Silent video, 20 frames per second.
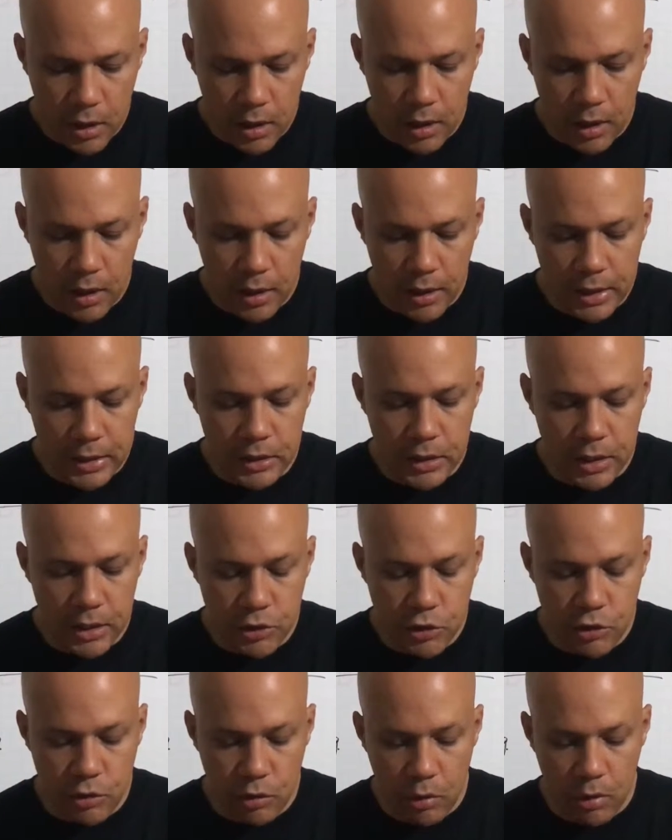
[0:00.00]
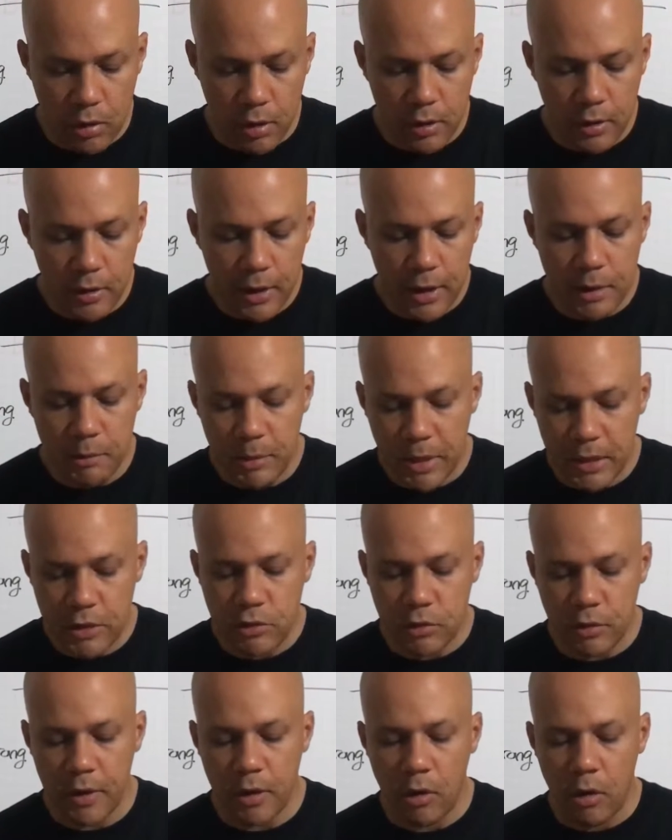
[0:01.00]
And ensure and make
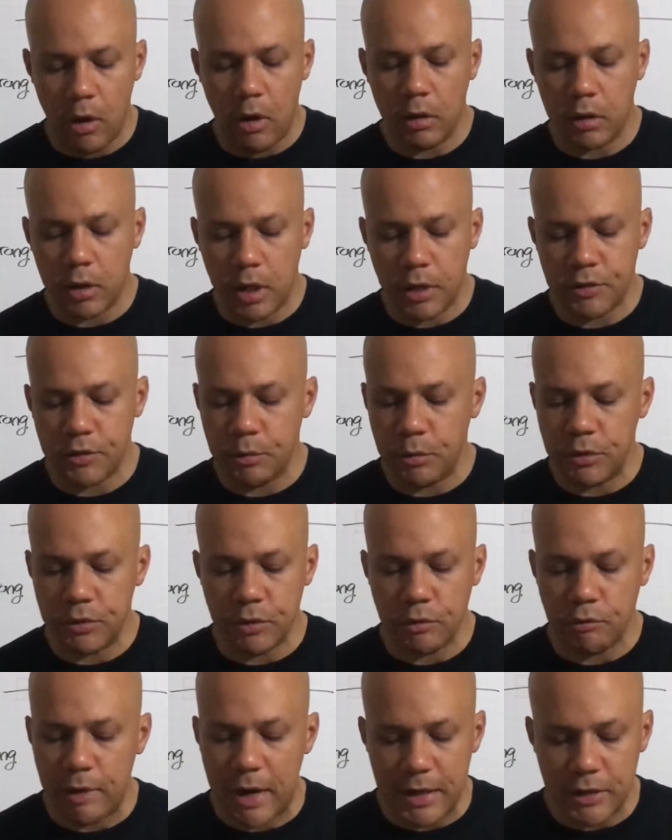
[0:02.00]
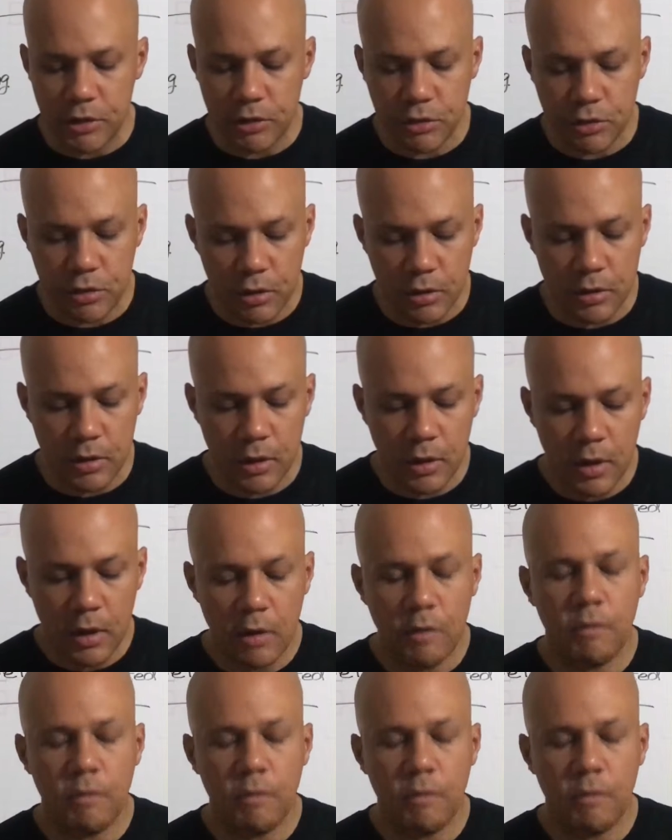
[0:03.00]
sure that all customers are registered